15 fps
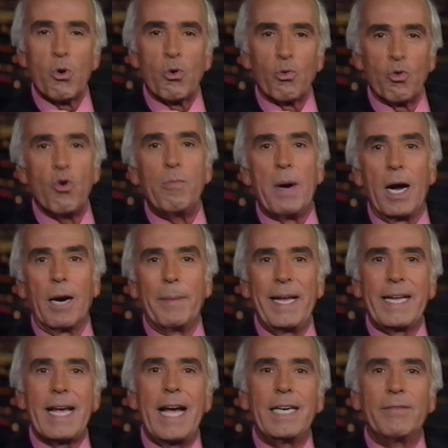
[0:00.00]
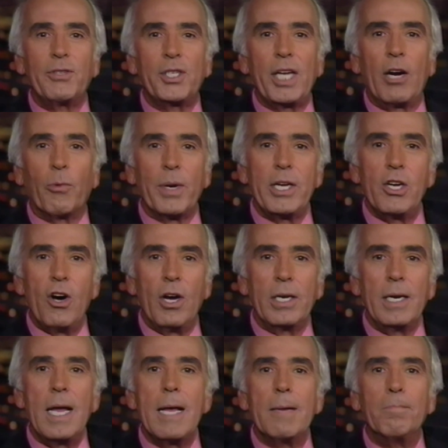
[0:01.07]
Rhubarb, a kind of celery
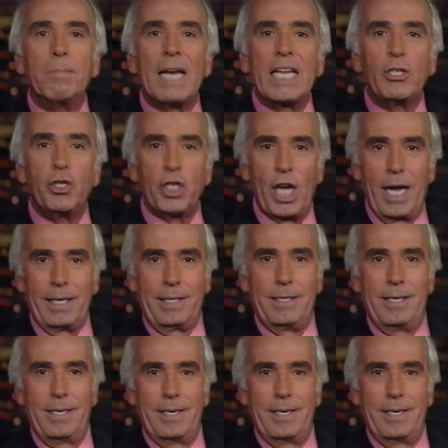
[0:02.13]
gone bloodshot.